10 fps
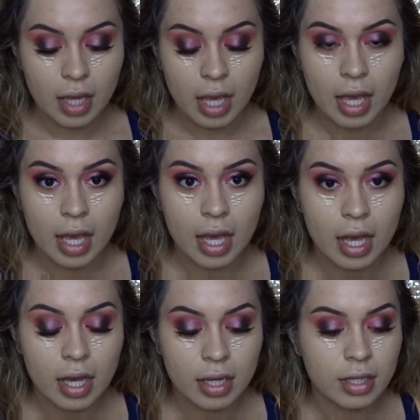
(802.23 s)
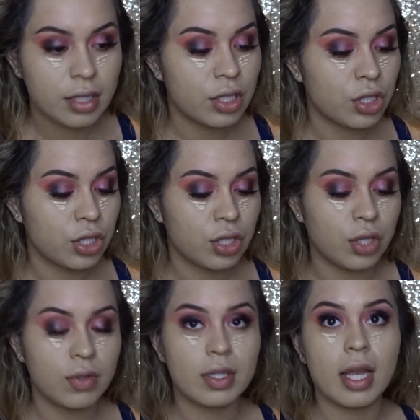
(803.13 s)
And just
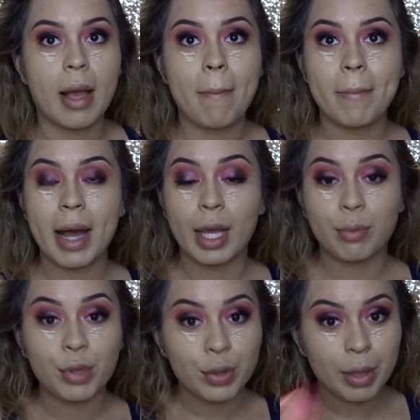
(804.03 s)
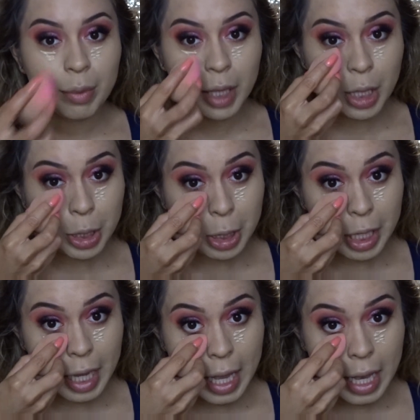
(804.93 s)
using my beauty blender
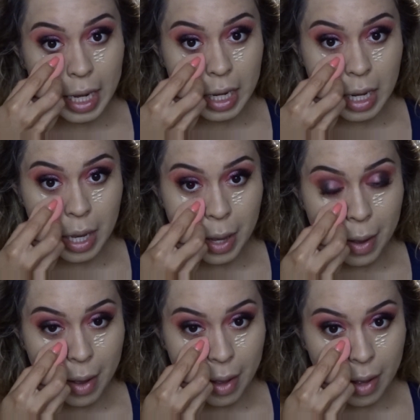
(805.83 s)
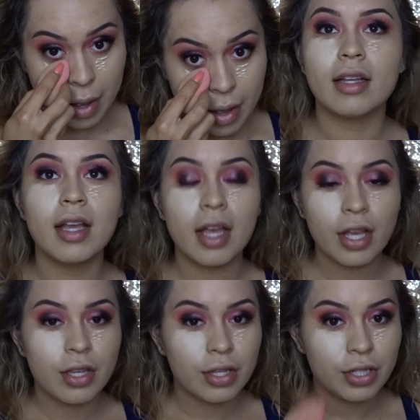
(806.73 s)
again.
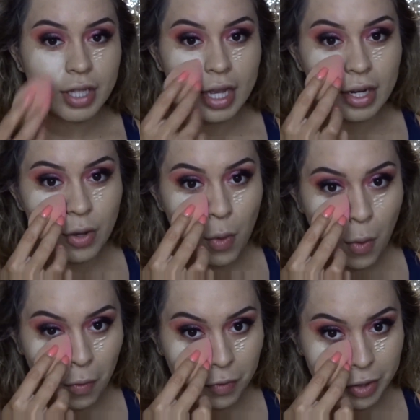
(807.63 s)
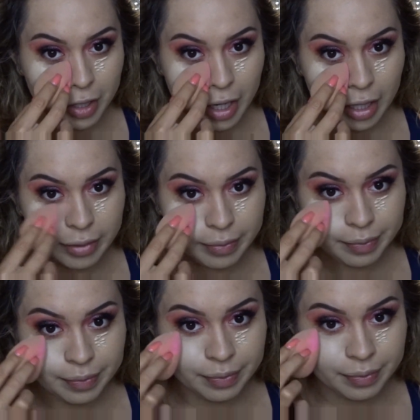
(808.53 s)
And just kind of go
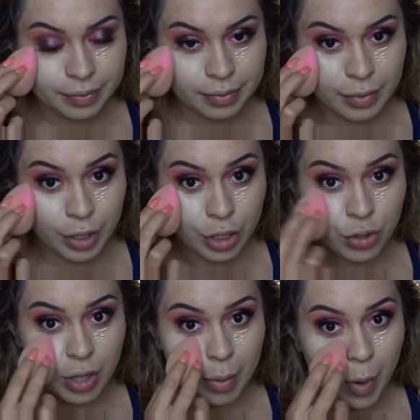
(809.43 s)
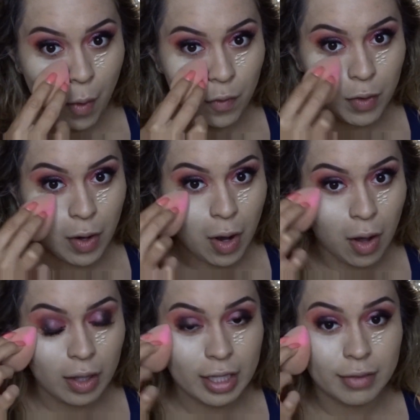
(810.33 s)
over the trip
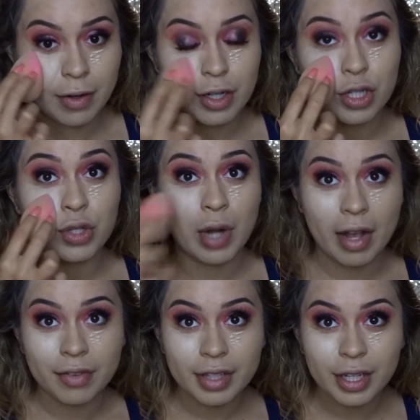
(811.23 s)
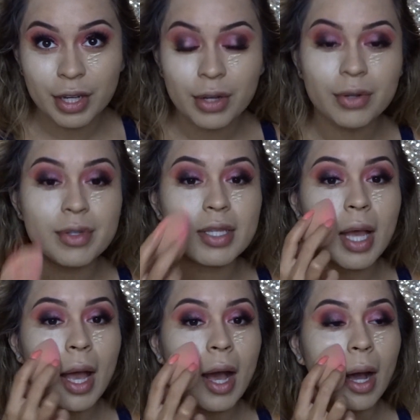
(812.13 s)
overall as far as traveling goes.
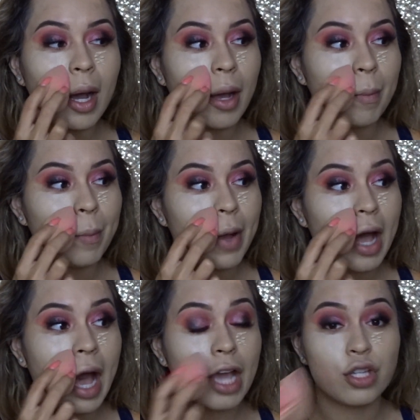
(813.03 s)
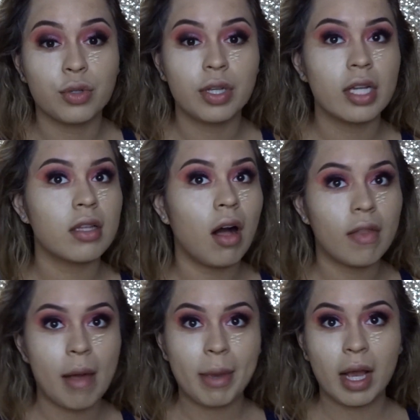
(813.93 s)
I showed you guys all
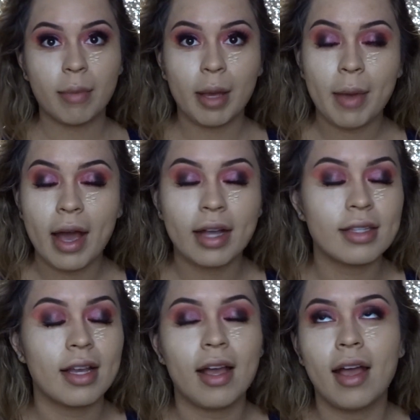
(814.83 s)
that makeup I packed.